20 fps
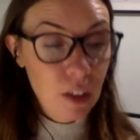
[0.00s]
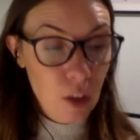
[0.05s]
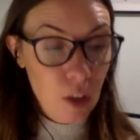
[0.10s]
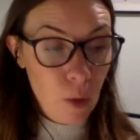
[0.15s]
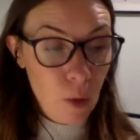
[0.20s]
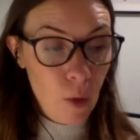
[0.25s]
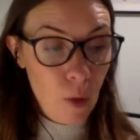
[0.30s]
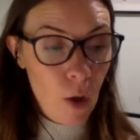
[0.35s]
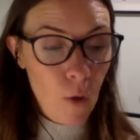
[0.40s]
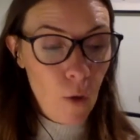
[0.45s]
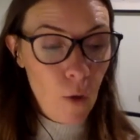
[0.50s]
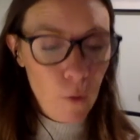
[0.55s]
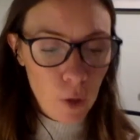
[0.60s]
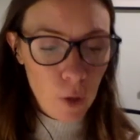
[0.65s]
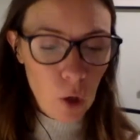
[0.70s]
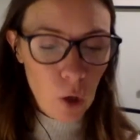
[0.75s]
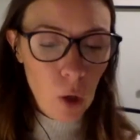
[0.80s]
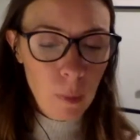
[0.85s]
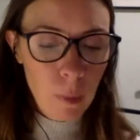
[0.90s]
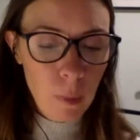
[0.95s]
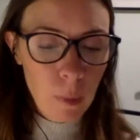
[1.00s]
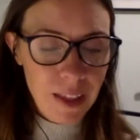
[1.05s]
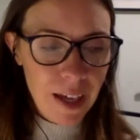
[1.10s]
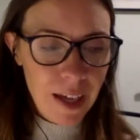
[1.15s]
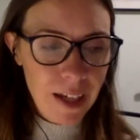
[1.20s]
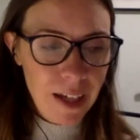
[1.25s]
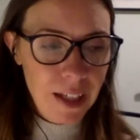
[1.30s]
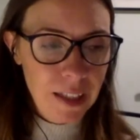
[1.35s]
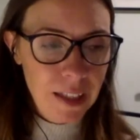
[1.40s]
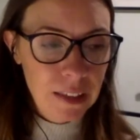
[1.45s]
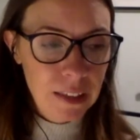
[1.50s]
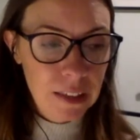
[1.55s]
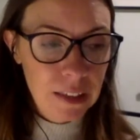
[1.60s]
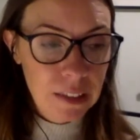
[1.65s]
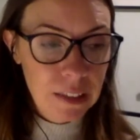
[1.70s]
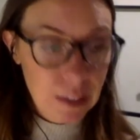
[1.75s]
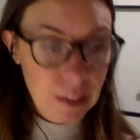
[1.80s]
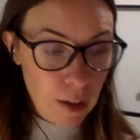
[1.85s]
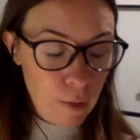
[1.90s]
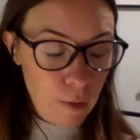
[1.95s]
know overcoming that
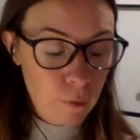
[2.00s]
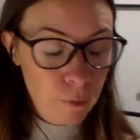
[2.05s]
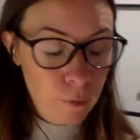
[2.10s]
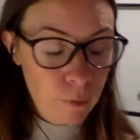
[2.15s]
is a,